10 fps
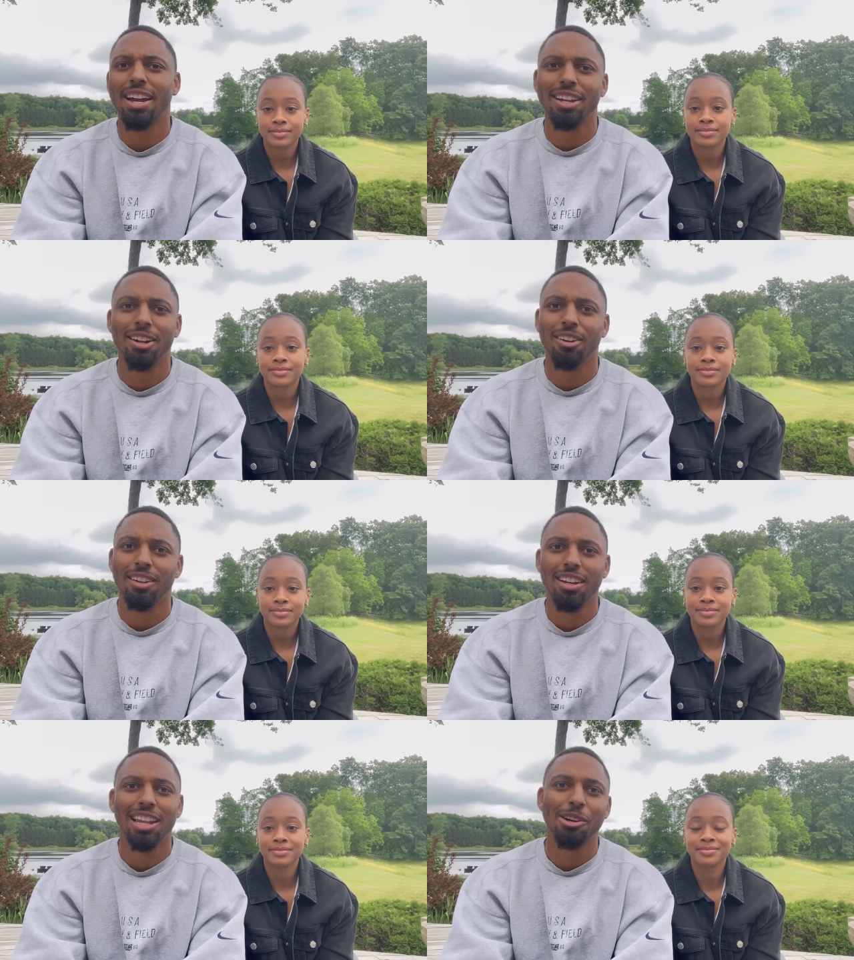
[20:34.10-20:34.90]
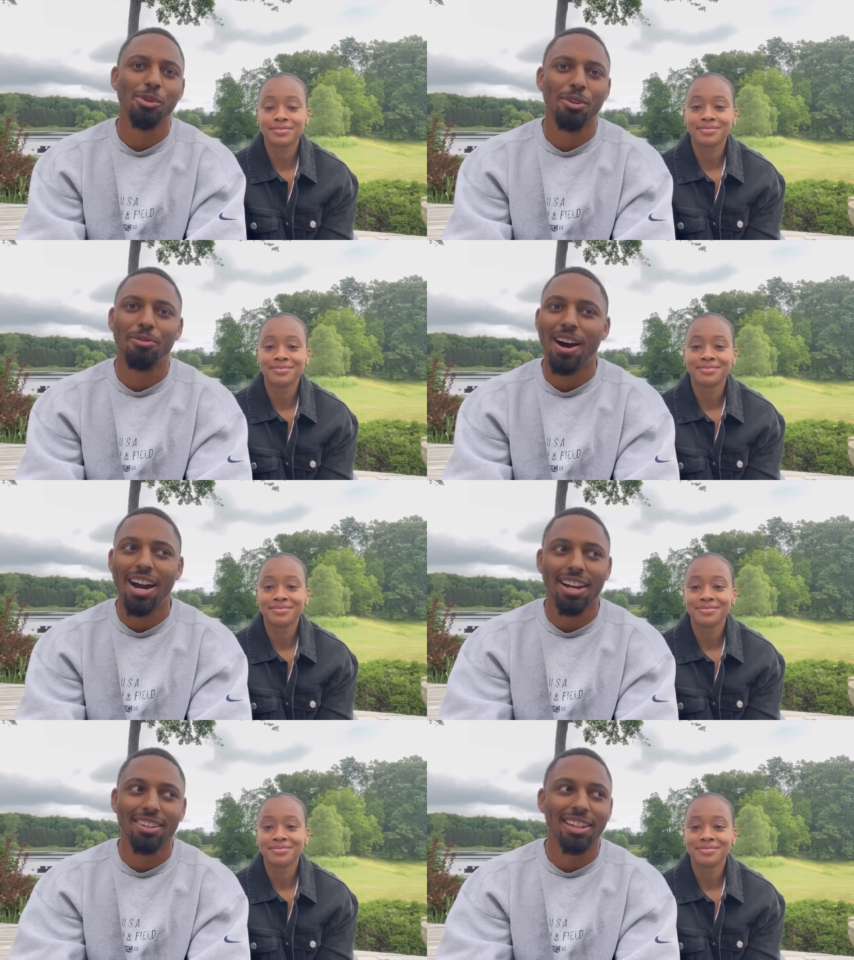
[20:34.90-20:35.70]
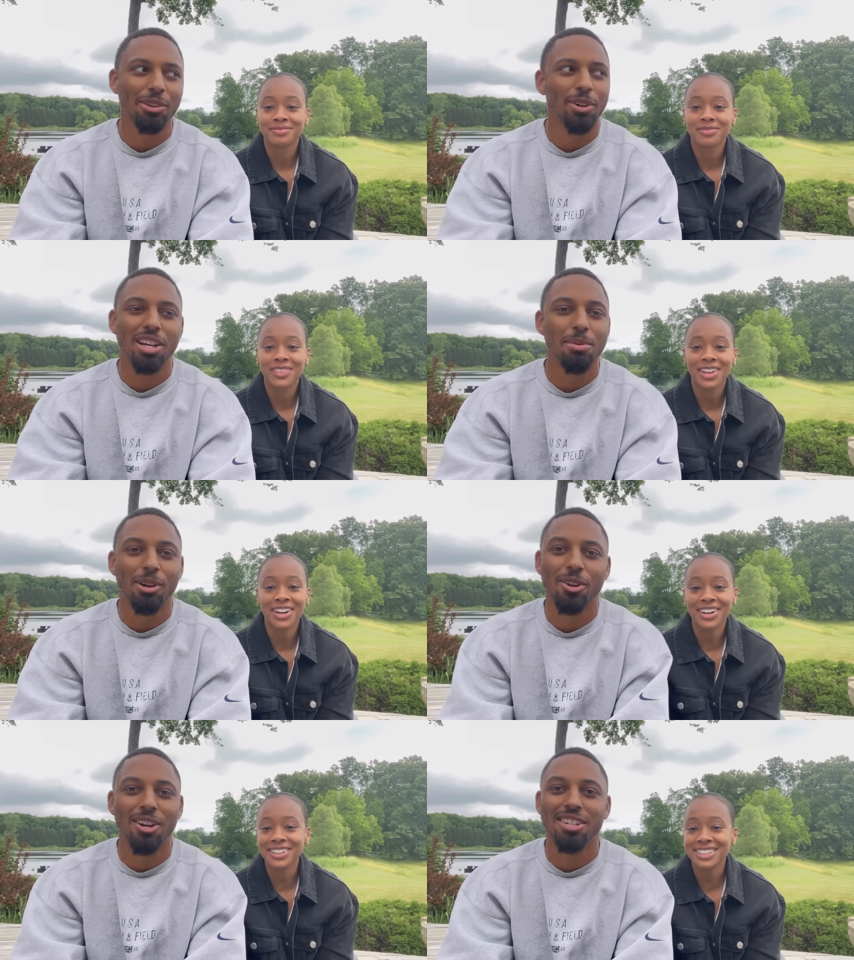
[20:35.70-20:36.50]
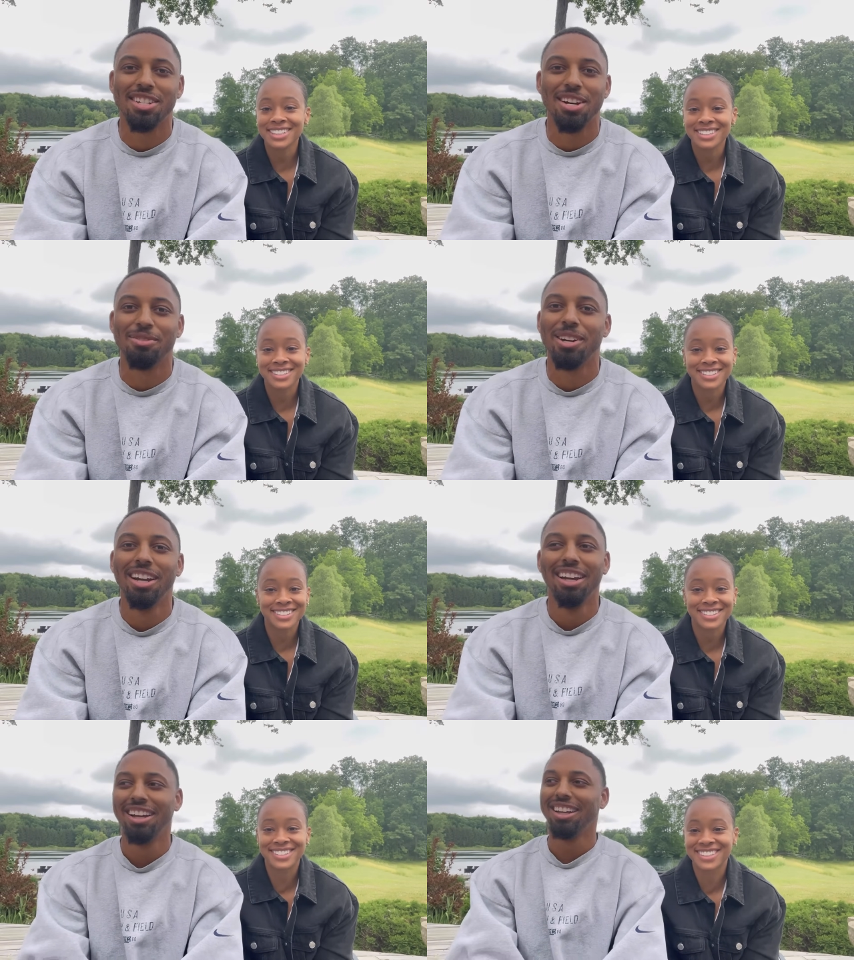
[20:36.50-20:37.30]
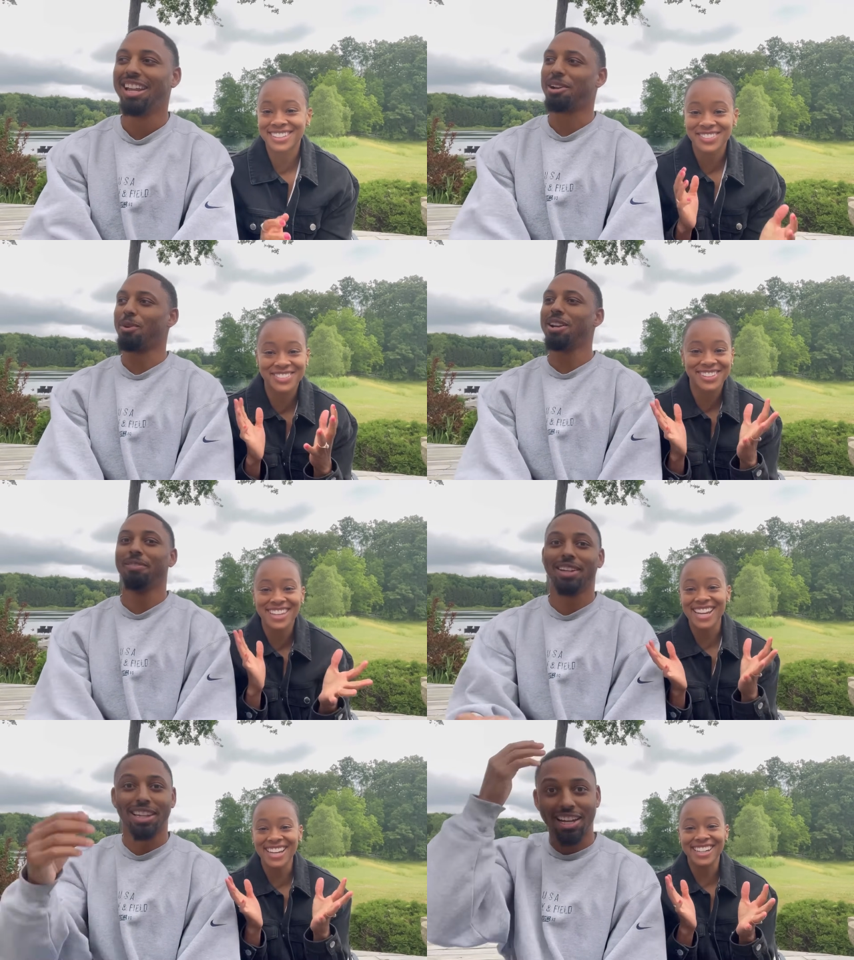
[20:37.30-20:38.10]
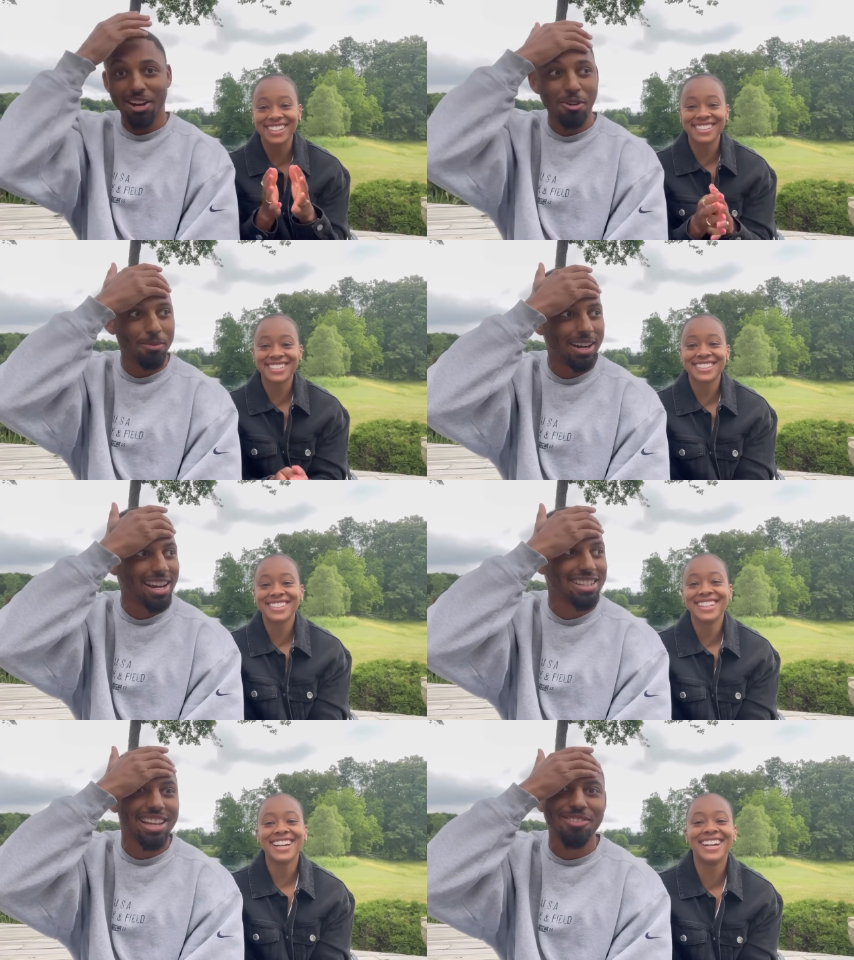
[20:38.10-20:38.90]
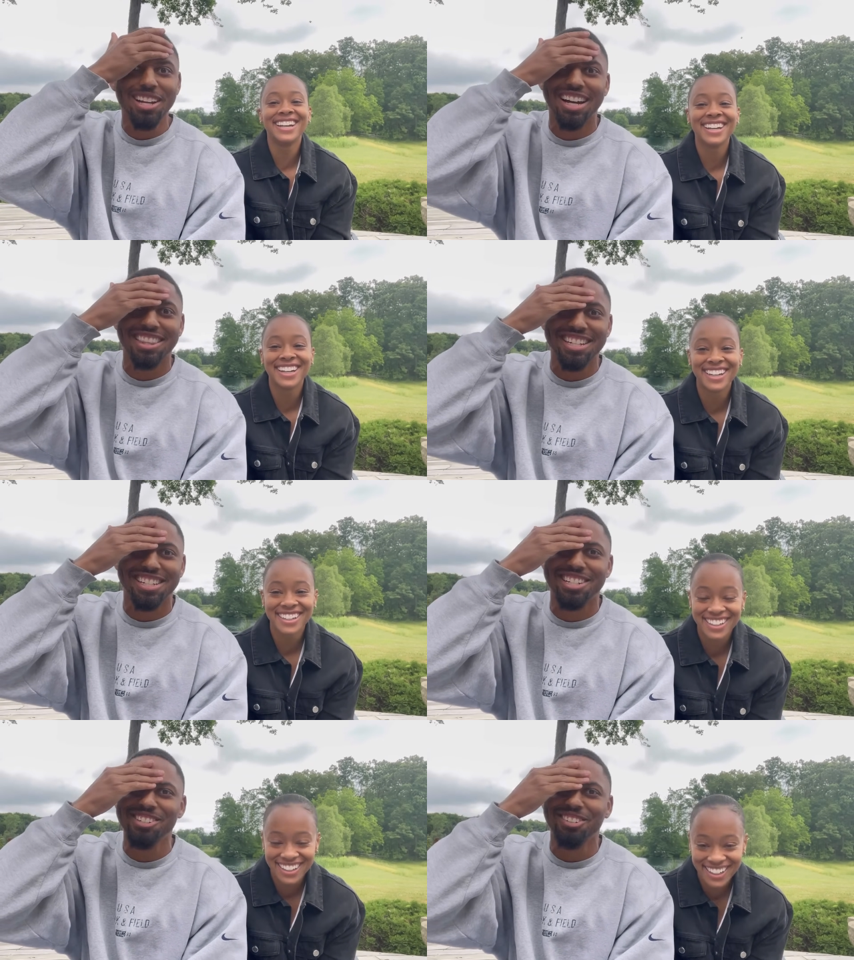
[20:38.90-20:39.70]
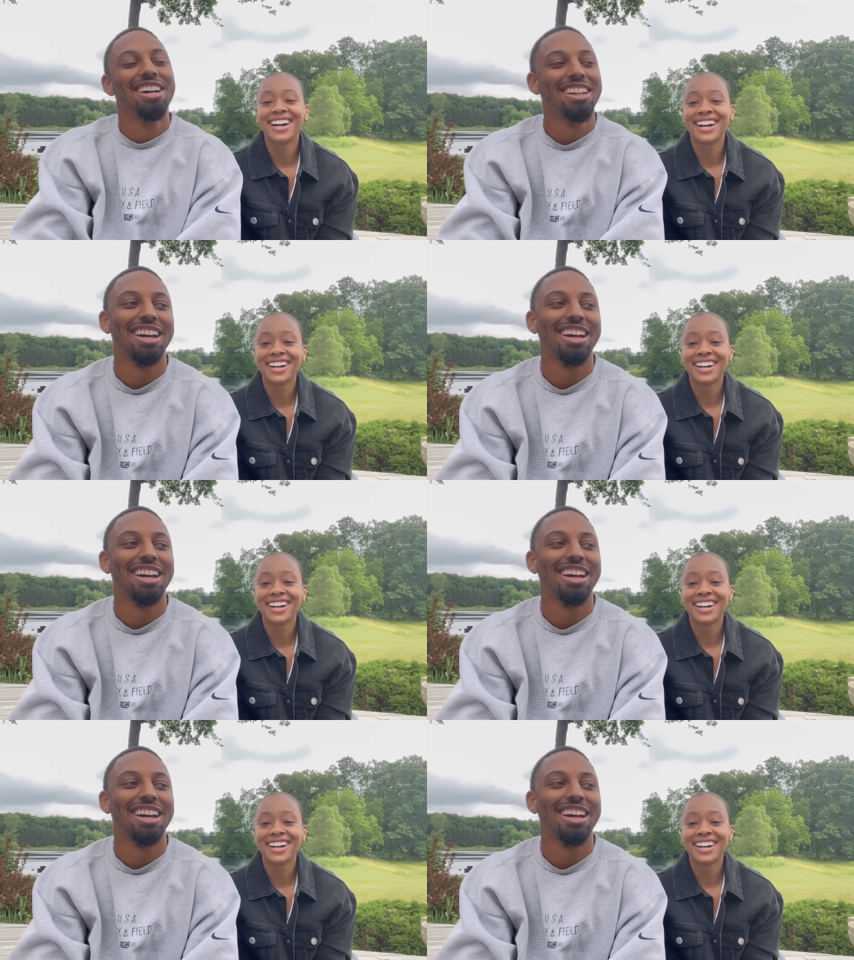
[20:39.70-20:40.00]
Speaker 1: here, like we would find, like we'll come across Audi. stuff like randomly, like, oh my God, like we got this too.